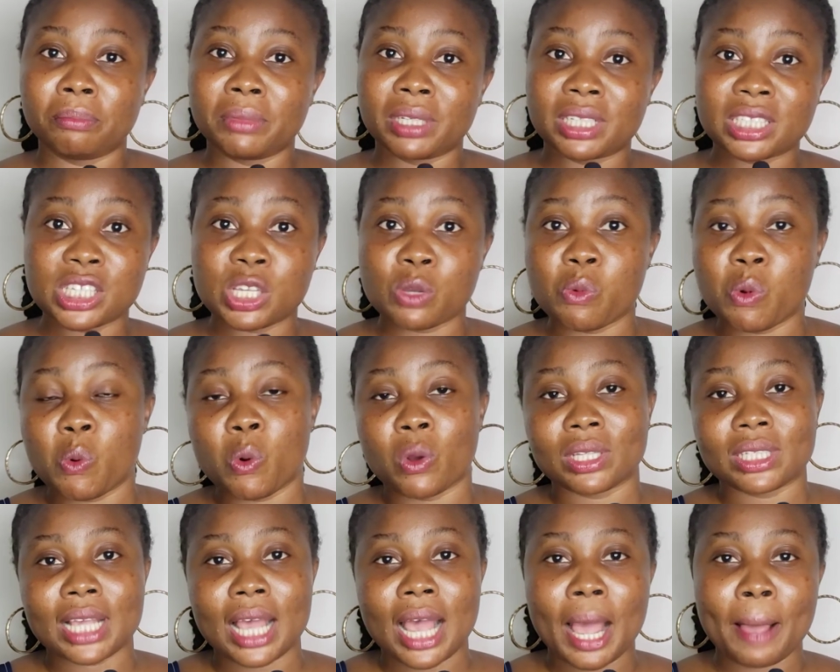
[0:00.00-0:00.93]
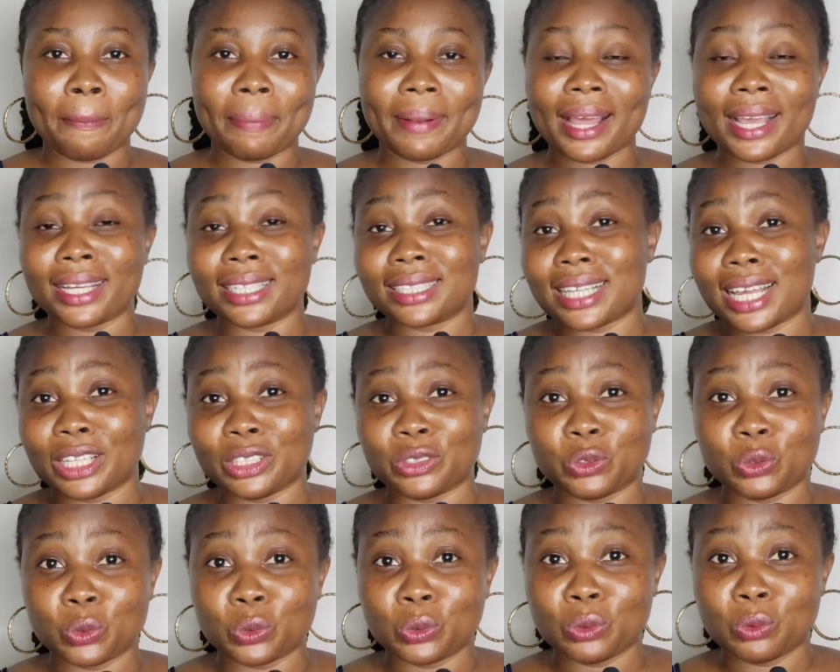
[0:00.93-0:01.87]
mix it with water, apply it,
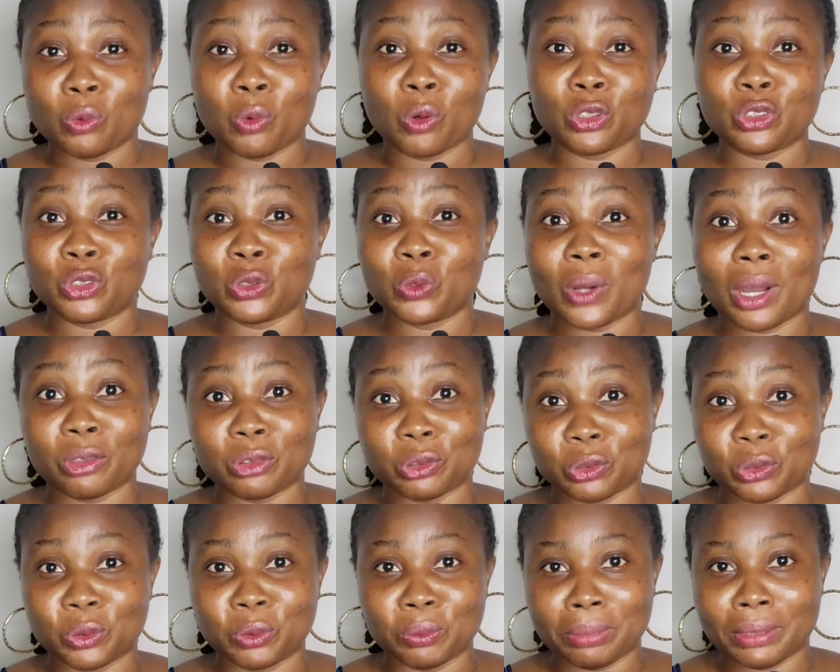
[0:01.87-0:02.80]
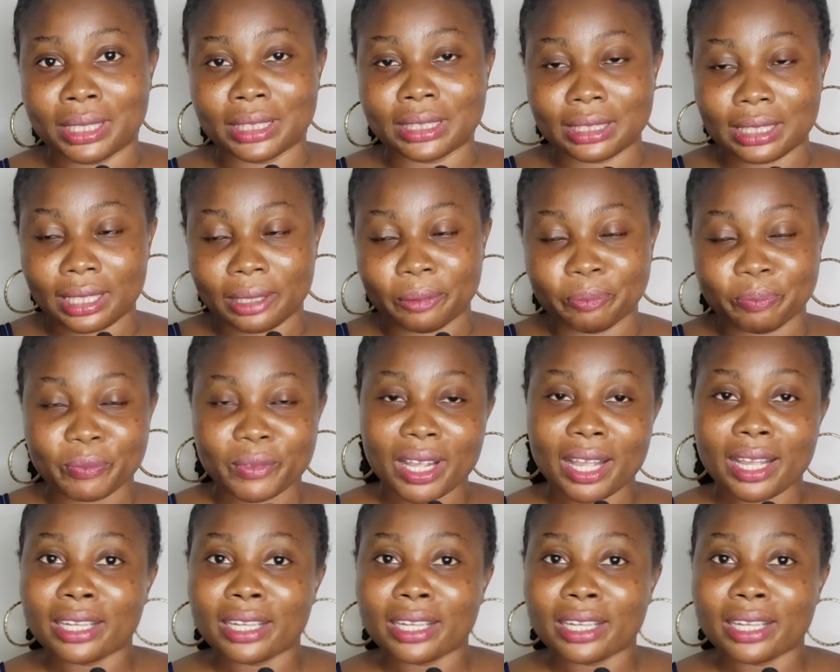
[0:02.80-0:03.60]
and do what you know how to do best there.